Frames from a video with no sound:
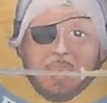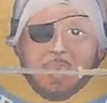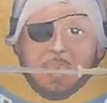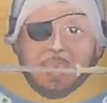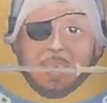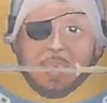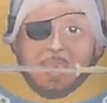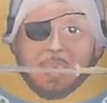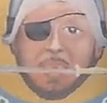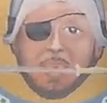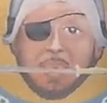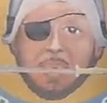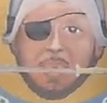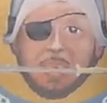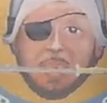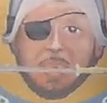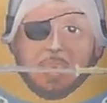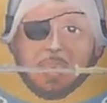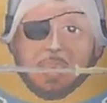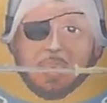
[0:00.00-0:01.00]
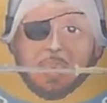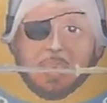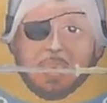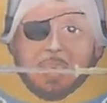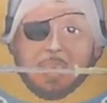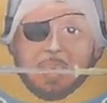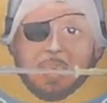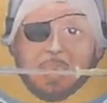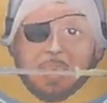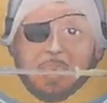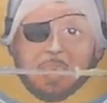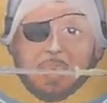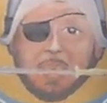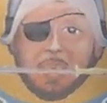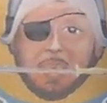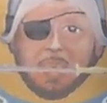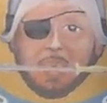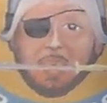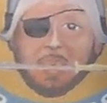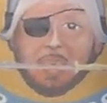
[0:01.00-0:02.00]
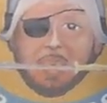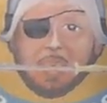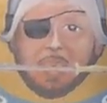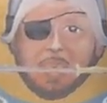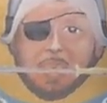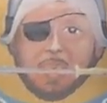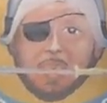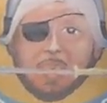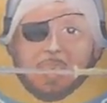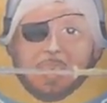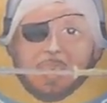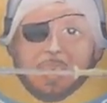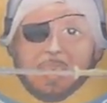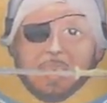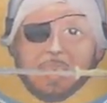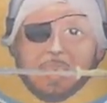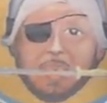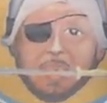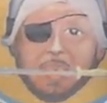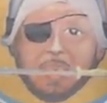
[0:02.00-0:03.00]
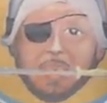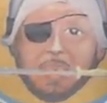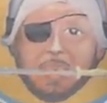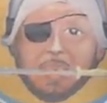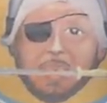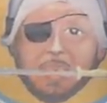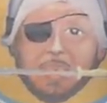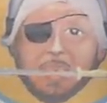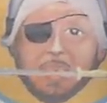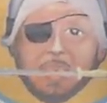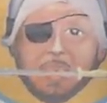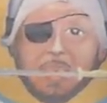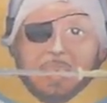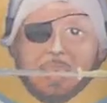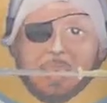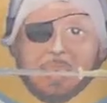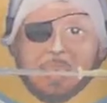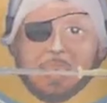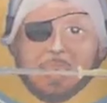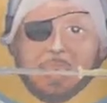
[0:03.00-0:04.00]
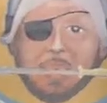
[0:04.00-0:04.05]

[no speech]